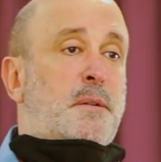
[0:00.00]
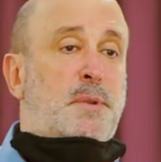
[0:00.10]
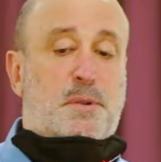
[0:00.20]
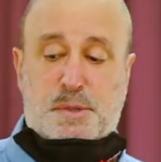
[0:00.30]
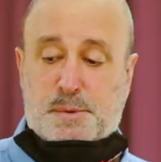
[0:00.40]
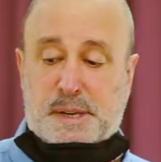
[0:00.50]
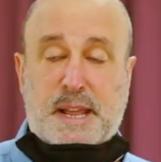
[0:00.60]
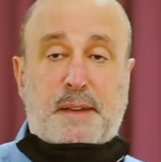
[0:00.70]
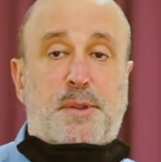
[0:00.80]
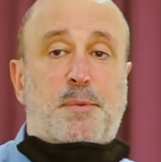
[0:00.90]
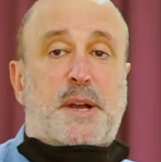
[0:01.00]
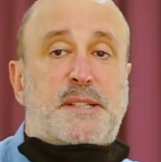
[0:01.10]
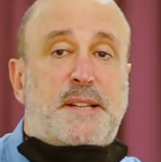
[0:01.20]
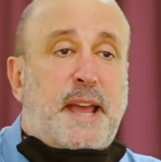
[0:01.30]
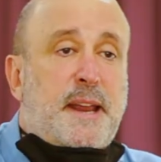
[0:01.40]
Because when David was
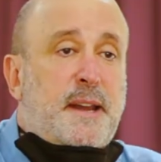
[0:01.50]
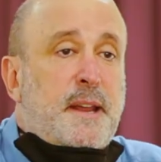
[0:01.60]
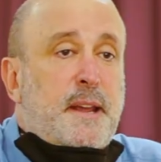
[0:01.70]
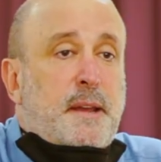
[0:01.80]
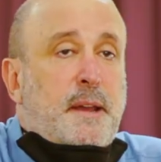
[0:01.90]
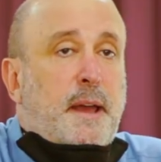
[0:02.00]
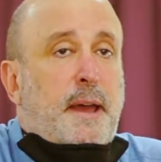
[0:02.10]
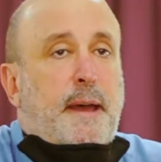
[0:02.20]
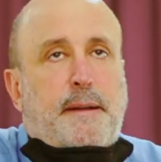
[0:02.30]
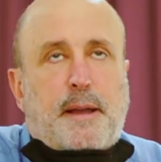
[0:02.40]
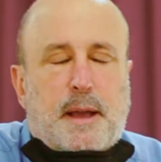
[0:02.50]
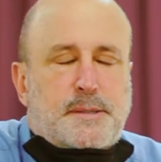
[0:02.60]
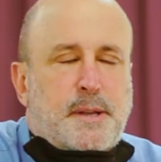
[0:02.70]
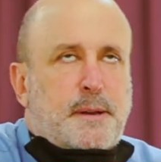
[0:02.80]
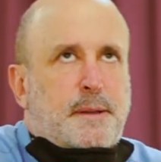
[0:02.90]
slain, uh, no,
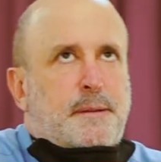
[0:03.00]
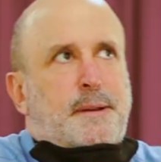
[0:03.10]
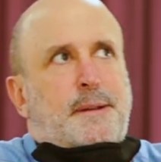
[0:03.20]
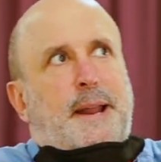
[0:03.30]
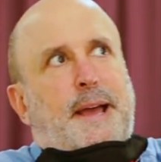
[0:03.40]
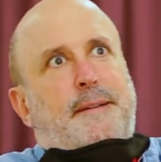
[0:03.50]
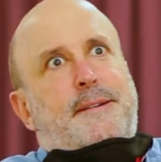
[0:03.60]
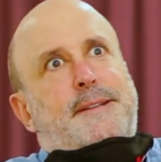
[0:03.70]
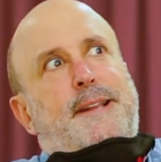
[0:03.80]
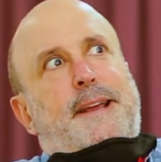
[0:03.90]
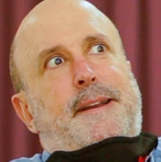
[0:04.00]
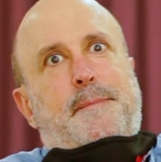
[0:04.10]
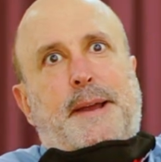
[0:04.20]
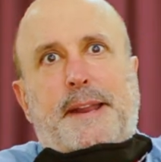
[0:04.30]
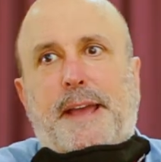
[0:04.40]
sorry, when Goliath was
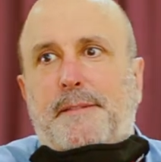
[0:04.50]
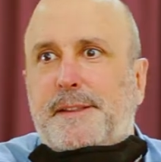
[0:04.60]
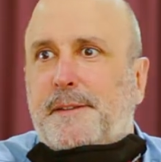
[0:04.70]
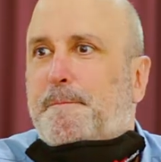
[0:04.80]
slain by David,